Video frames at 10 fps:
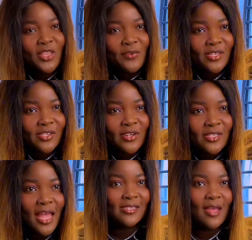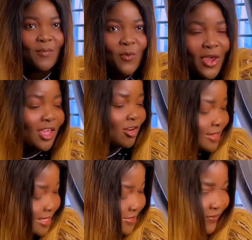results as I'm working on
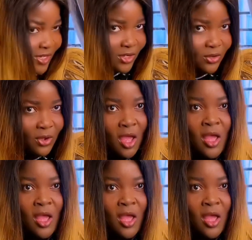this video.